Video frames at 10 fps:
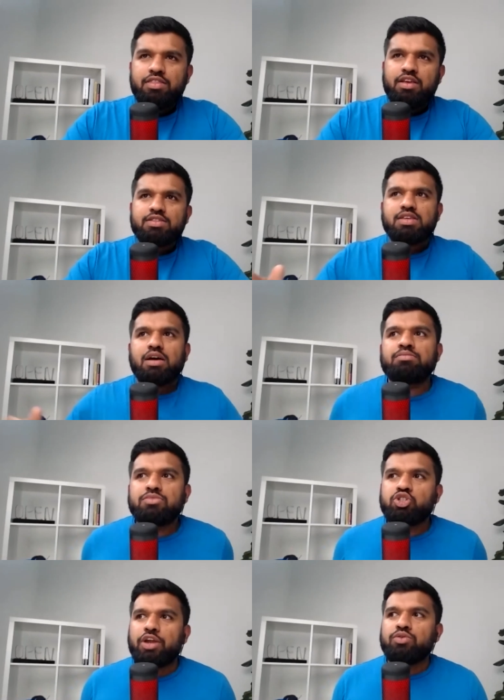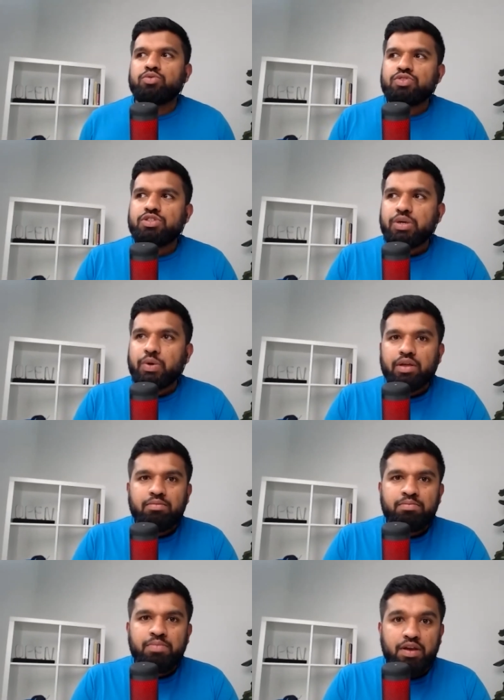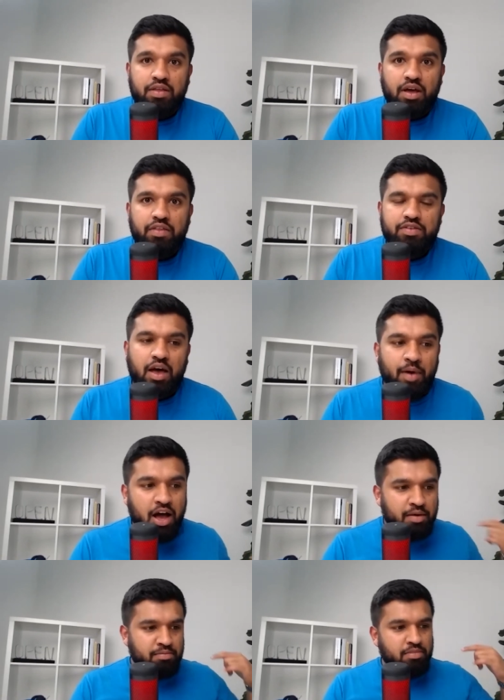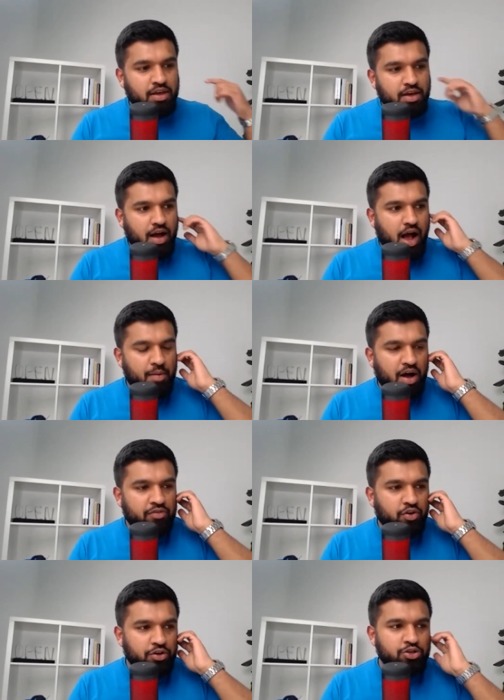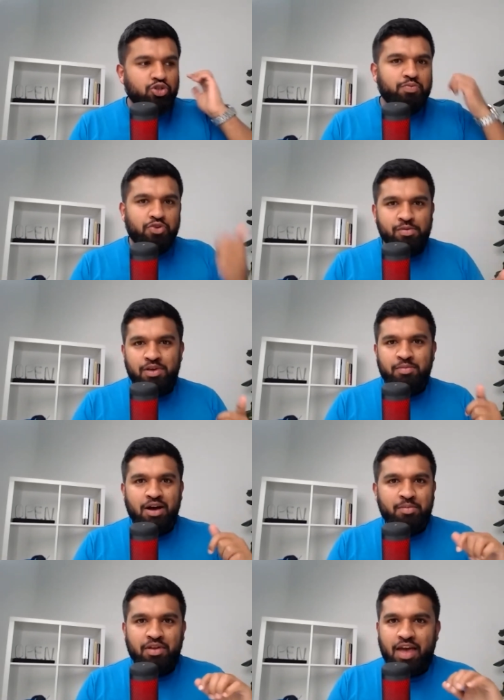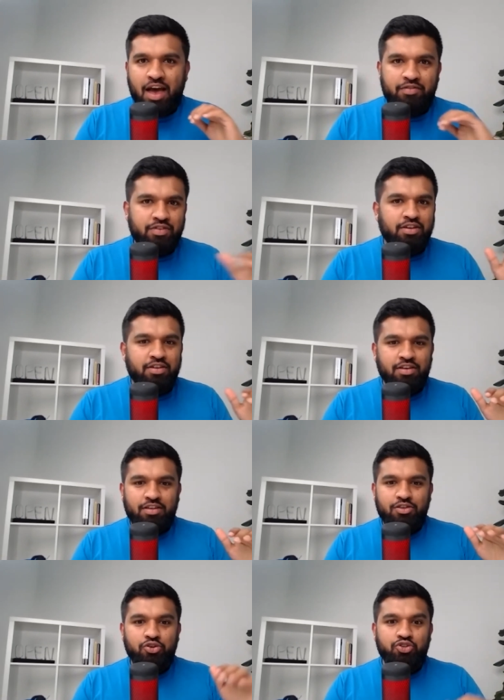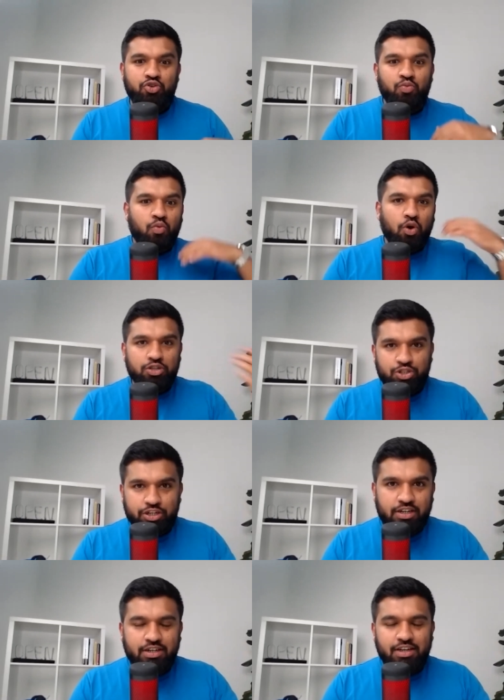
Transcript: think some channels do it better than others. I've got YouTube Premium. I'm an avid YouTube watcher.